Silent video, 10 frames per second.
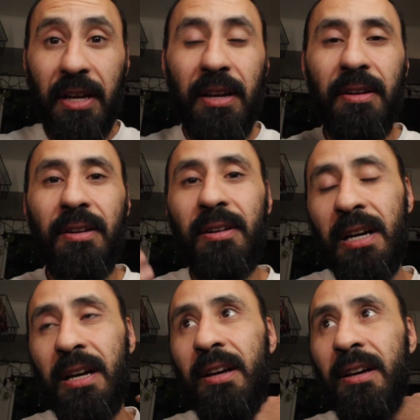here
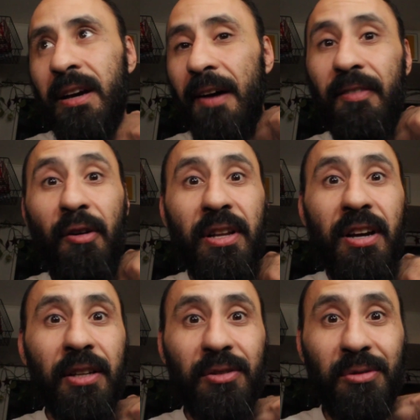i've already
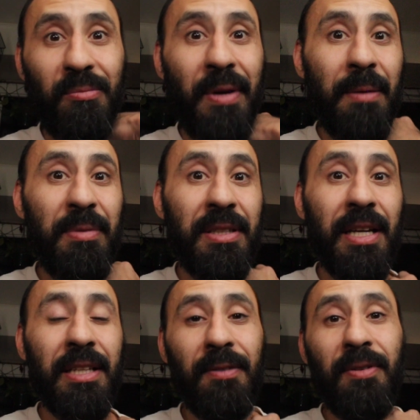gone to maybe
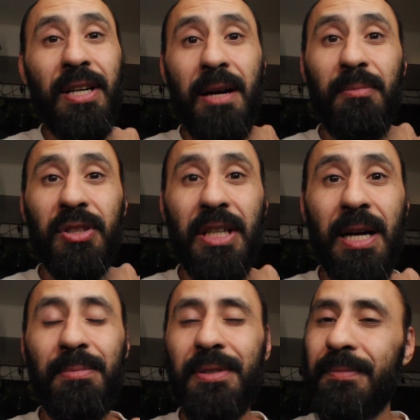10 different comic book
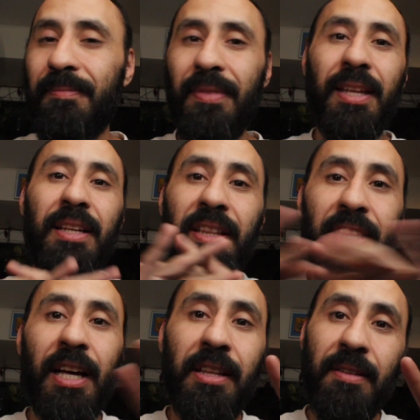shops
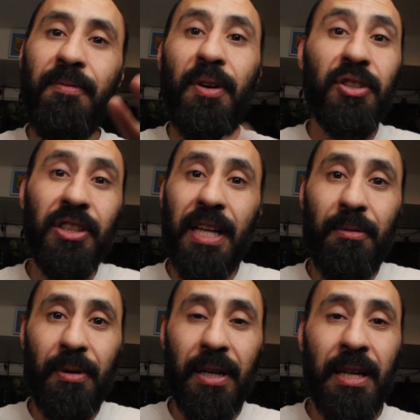None of them function
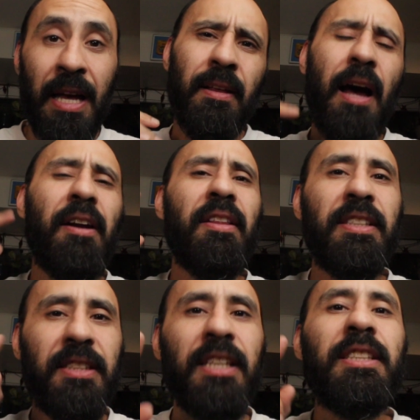that way. Out of the
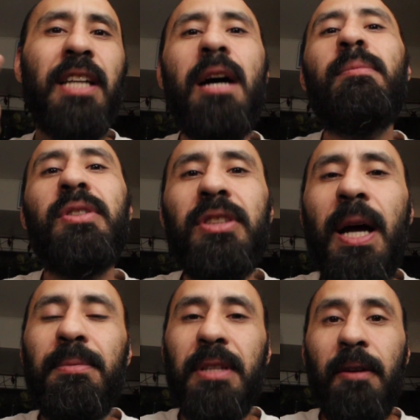six comic book
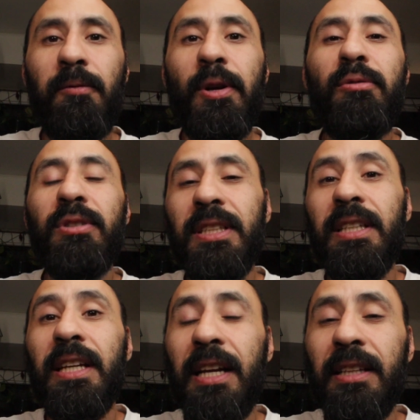shops that I
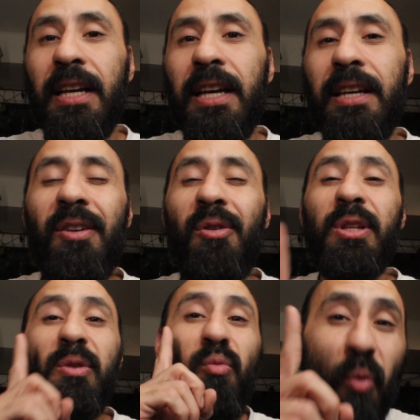frequented in LA,
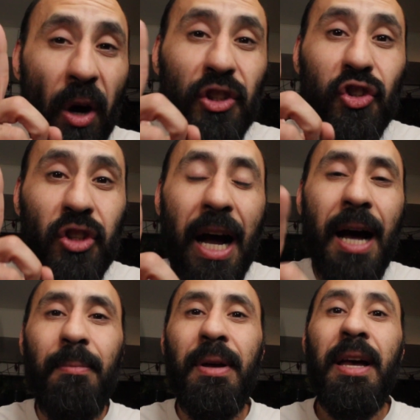only one
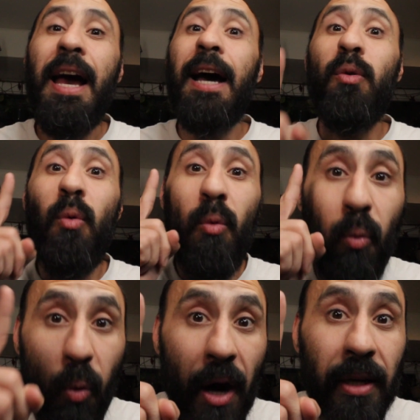shop had
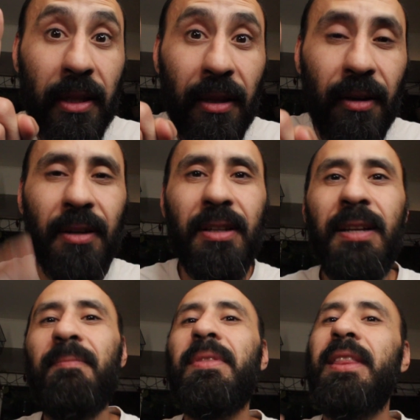one clerk
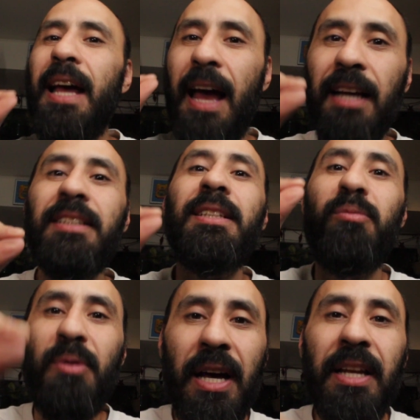that actually
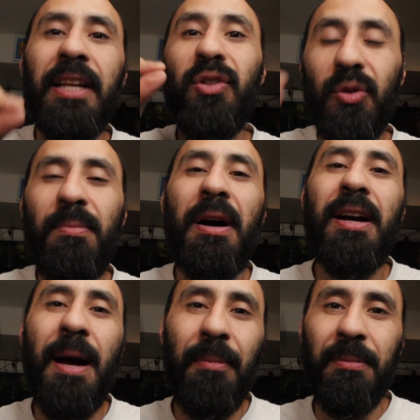read and knew about
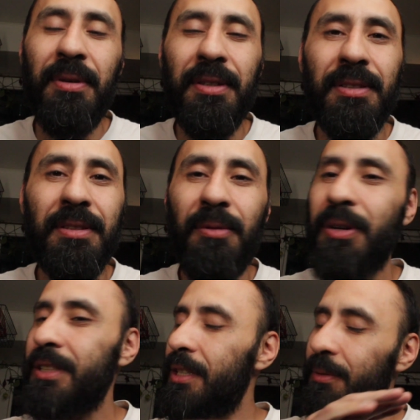comic books. The
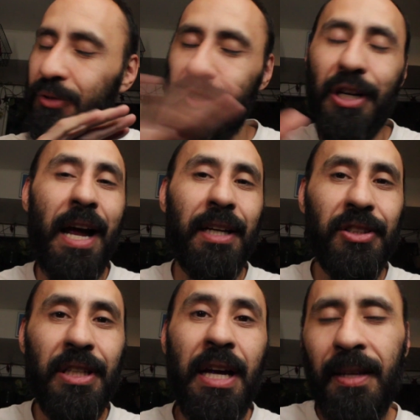rest of them were trash.